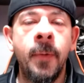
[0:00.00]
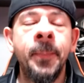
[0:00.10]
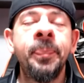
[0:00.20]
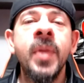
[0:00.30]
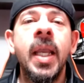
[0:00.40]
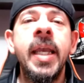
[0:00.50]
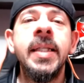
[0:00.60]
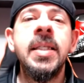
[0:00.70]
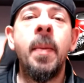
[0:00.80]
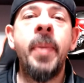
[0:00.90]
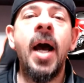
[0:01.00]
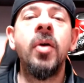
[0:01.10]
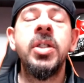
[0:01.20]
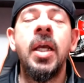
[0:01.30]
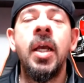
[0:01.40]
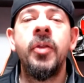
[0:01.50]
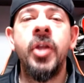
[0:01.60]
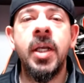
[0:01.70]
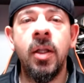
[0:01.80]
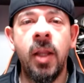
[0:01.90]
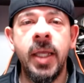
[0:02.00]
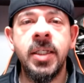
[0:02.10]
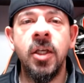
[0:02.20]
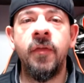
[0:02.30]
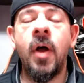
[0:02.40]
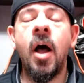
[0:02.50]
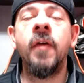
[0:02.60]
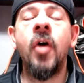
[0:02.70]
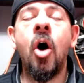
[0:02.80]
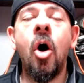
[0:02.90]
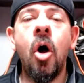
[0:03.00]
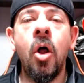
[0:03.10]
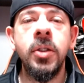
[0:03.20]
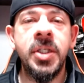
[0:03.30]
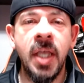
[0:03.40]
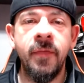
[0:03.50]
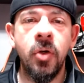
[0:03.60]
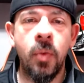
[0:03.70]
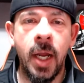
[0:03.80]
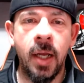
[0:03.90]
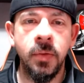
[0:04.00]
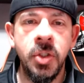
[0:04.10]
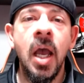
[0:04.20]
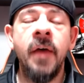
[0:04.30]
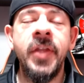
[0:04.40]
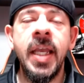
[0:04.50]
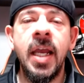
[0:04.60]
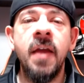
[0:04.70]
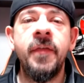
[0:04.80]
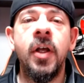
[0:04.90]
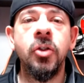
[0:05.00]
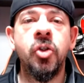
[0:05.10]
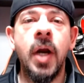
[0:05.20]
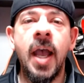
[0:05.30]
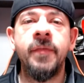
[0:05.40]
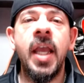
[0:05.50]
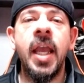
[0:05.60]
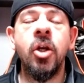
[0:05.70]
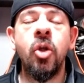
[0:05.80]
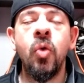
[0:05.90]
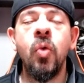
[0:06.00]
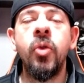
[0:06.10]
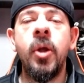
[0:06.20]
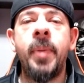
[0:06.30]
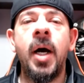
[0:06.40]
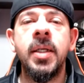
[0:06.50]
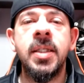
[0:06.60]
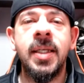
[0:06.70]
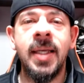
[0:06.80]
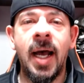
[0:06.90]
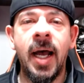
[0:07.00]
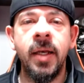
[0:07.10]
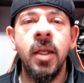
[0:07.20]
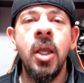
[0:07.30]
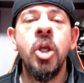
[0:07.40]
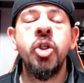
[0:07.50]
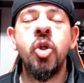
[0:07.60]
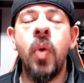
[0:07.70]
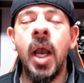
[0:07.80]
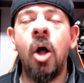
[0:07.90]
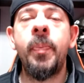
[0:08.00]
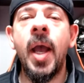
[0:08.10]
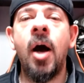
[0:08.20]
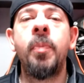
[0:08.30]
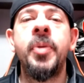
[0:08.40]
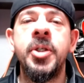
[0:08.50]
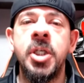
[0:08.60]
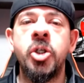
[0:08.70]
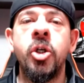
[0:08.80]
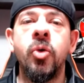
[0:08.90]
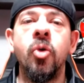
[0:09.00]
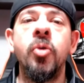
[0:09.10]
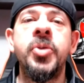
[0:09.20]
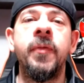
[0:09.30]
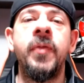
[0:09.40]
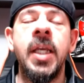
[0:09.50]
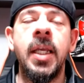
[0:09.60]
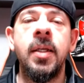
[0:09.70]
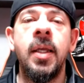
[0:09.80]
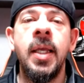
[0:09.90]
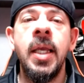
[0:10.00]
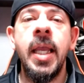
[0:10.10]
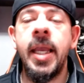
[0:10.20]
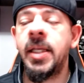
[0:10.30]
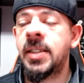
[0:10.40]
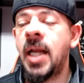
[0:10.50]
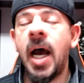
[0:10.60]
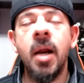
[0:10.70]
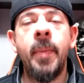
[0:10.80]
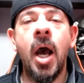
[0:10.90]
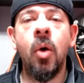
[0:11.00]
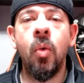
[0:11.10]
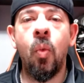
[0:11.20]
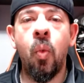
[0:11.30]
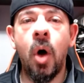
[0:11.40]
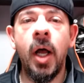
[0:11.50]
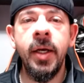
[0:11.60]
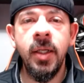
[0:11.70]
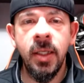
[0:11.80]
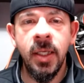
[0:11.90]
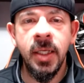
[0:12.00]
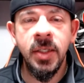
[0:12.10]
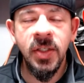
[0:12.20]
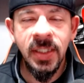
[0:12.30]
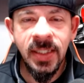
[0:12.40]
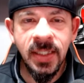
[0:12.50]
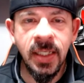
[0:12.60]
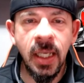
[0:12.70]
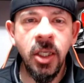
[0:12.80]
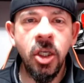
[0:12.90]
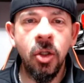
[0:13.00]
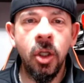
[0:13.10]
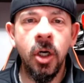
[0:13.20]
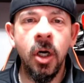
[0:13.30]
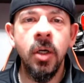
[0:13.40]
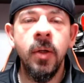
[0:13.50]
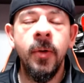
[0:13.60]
It's about the collective of all 7 rounds of the NFL draft and who the Bucs got to help out position groups of need. It is not about one singular,